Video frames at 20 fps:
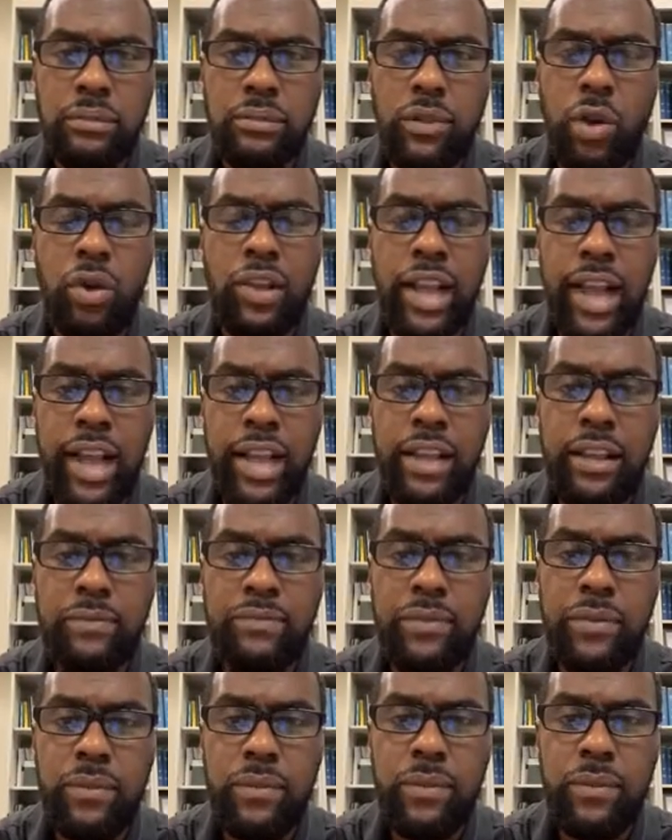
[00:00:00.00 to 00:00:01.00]
Okay?
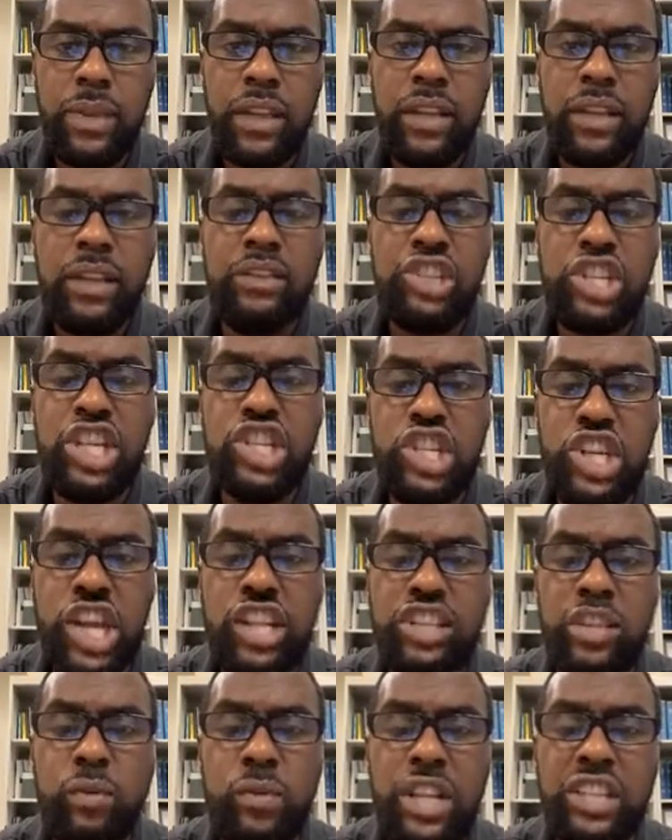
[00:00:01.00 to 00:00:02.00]
If she
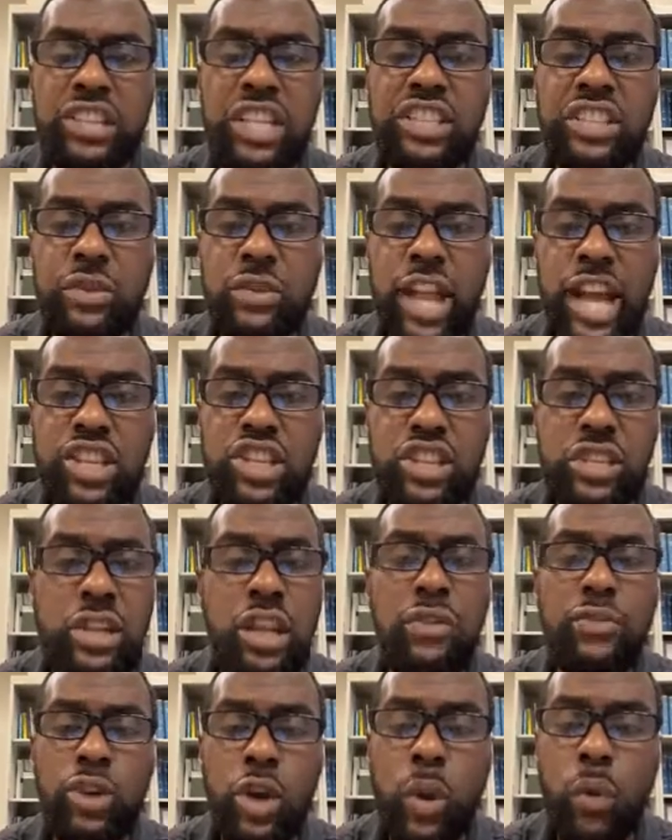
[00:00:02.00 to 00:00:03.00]
cheats and wins this
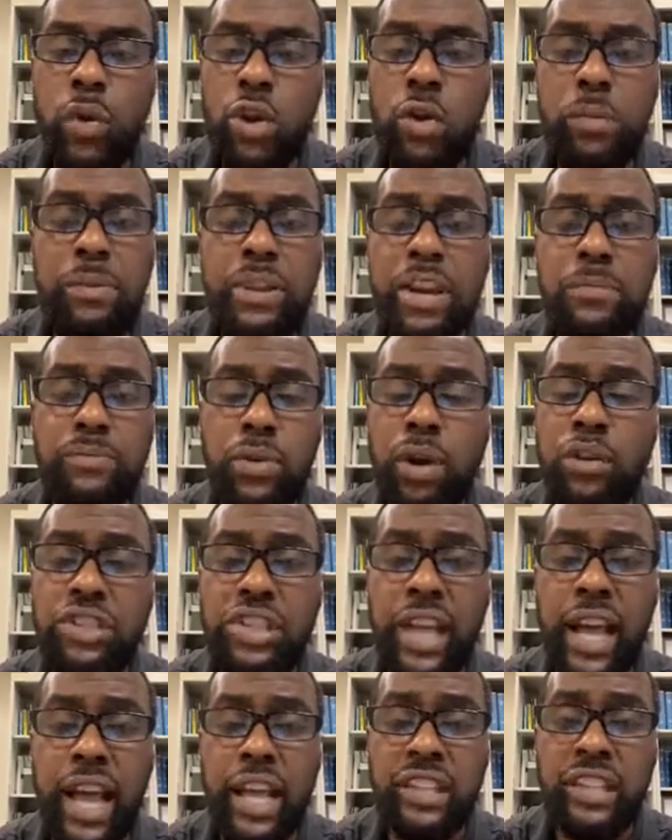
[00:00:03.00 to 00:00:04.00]
election, there will be a
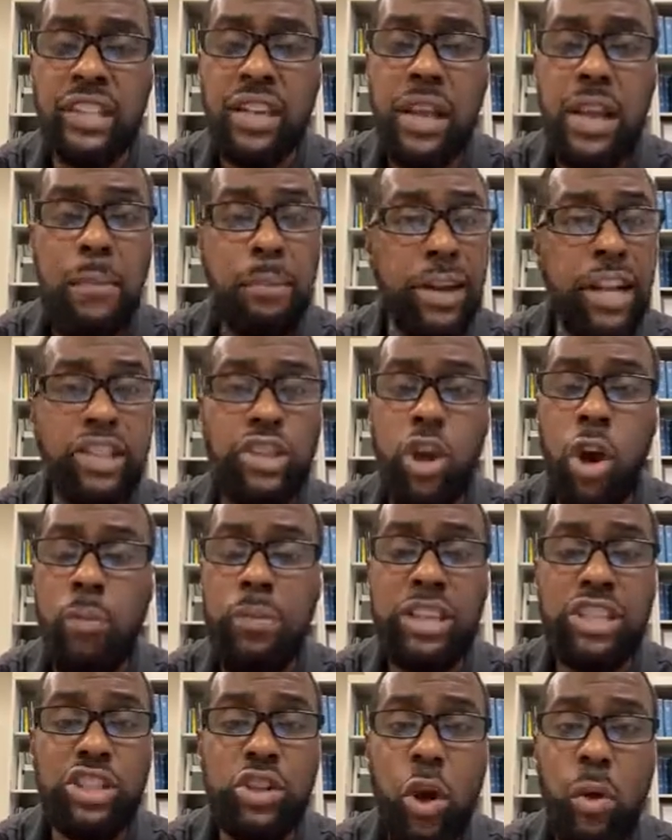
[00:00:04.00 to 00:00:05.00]
protest. But it's going to
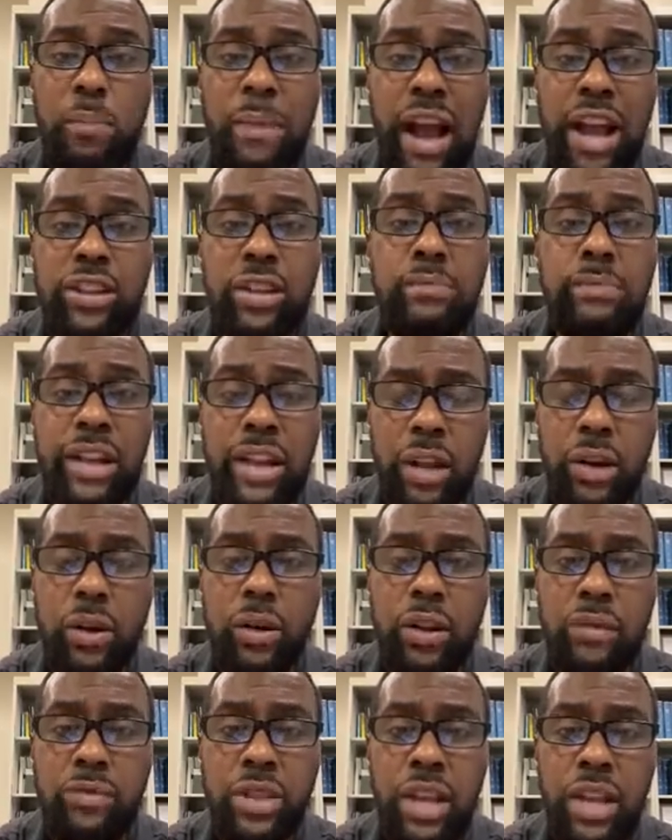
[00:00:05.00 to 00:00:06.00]
be so
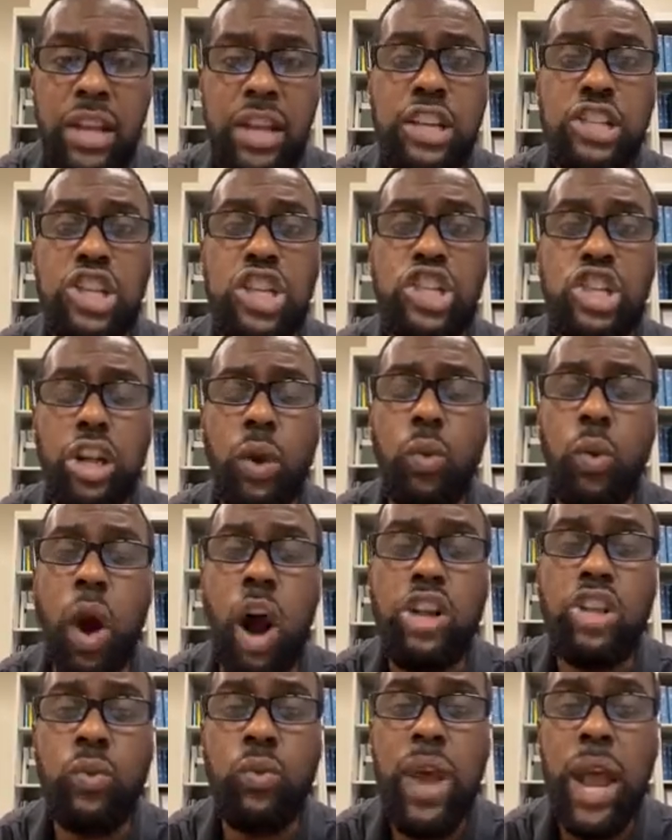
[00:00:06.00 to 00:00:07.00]
monumental, she should have
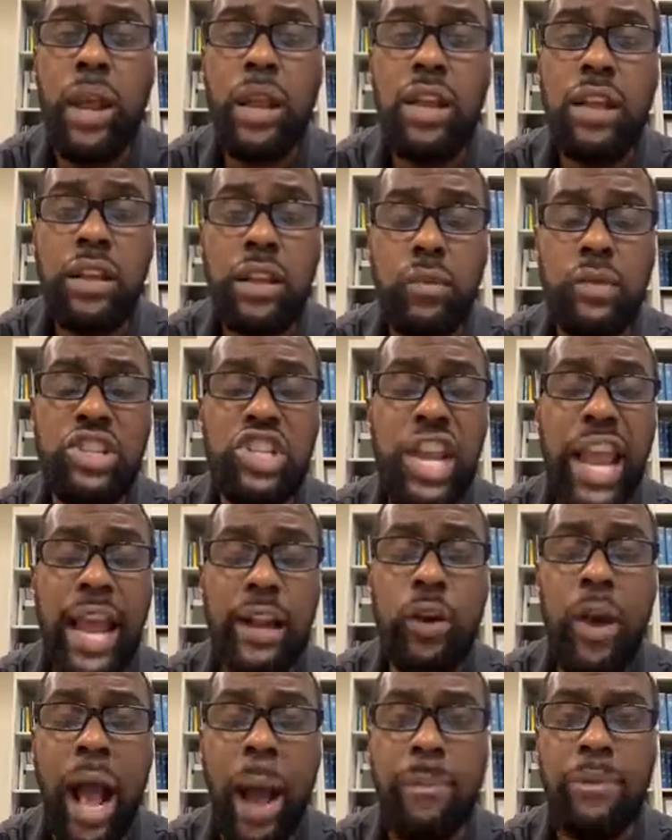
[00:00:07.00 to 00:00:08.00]
walked away when she
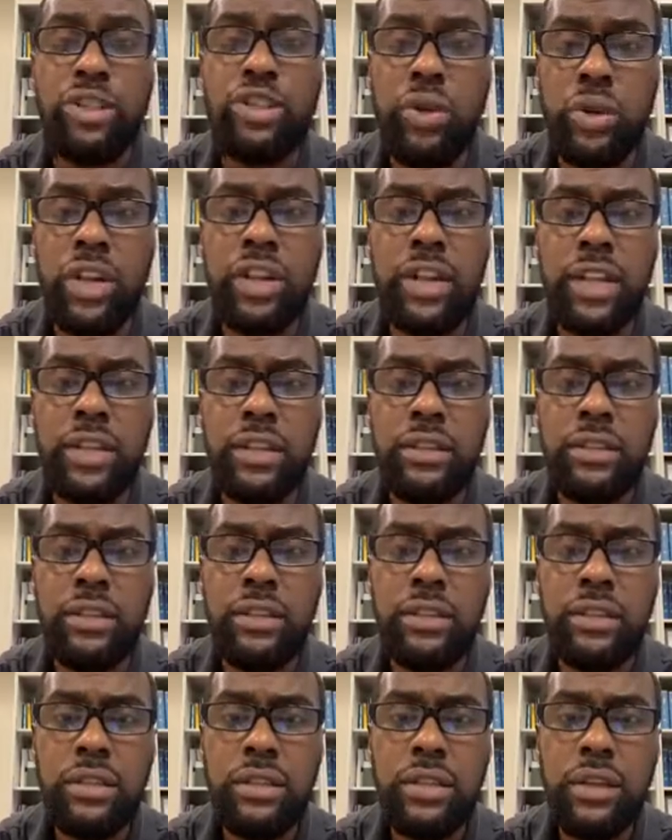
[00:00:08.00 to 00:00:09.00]
had her opportunity.
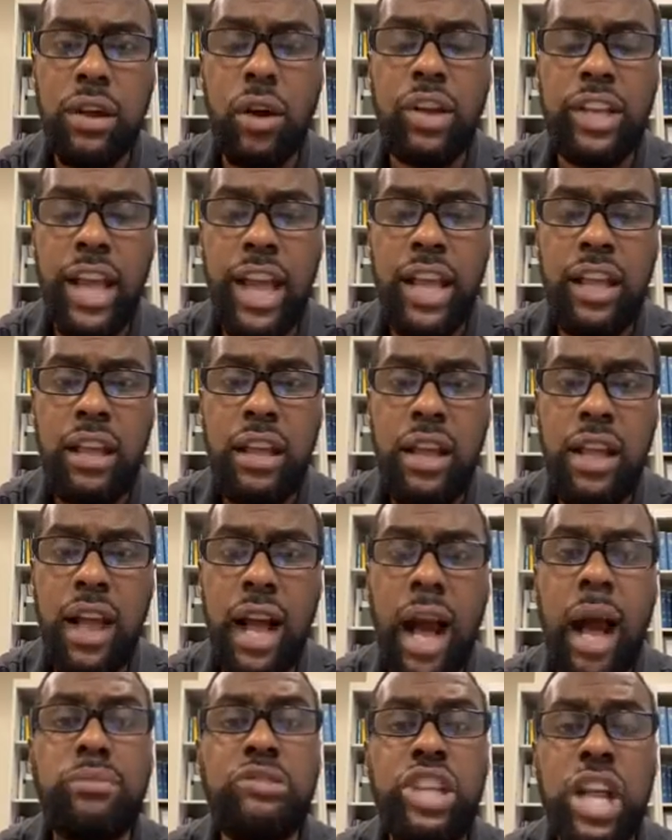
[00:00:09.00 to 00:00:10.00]
Okay?
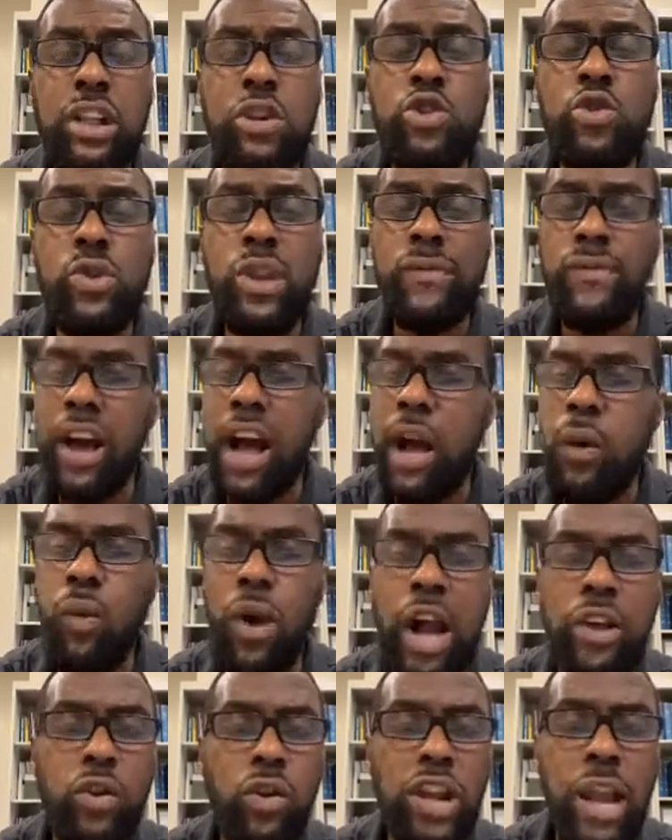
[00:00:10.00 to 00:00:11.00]
I'm telling you, Yvonne
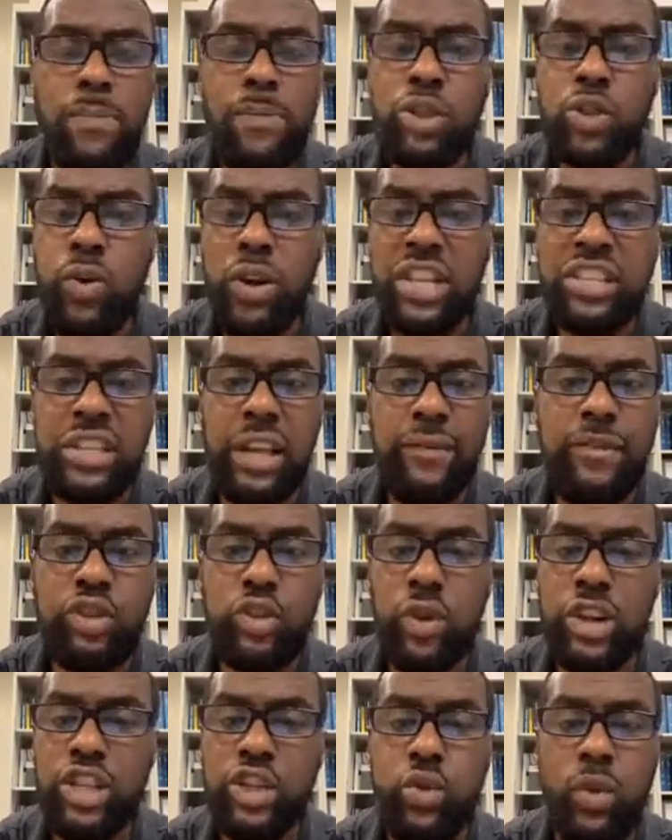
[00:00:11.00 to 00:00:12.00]
Walker, on April 27th,
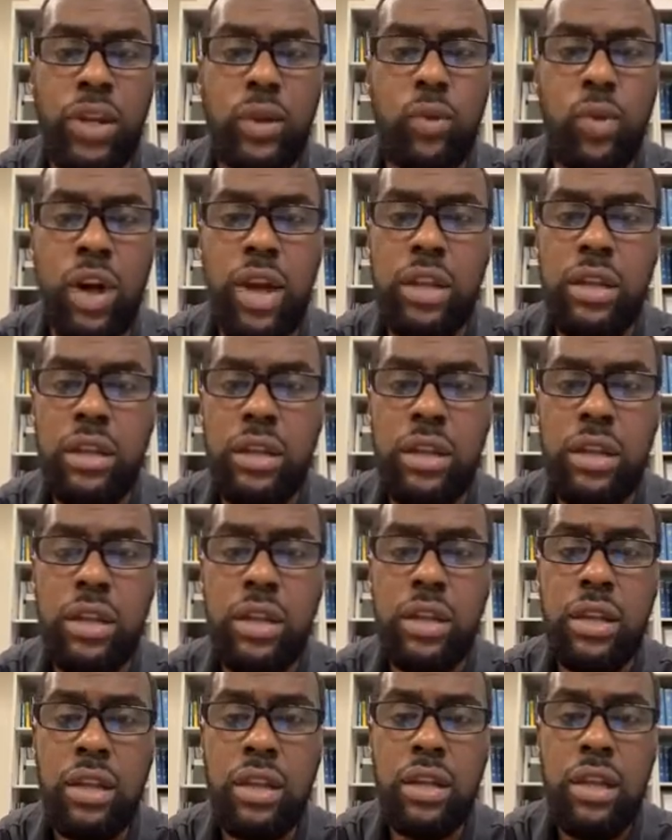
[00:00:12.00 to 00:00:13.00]
2021,
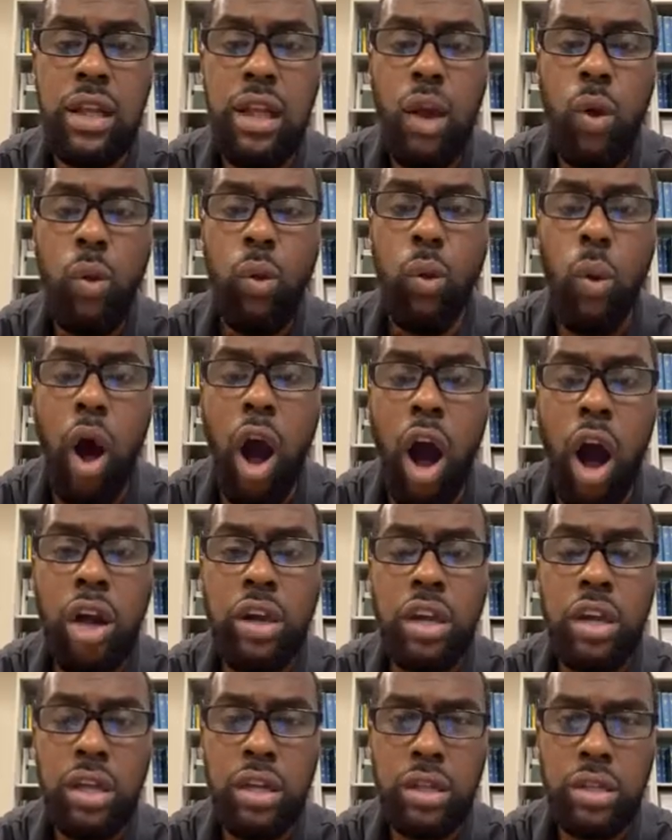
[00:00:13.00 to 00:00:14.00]

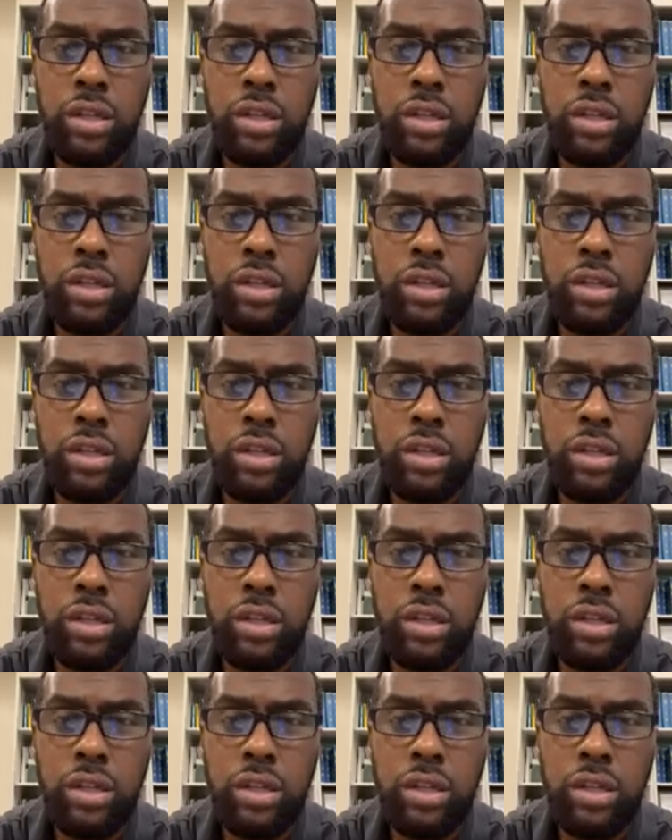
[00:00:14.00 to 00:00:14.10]
walk.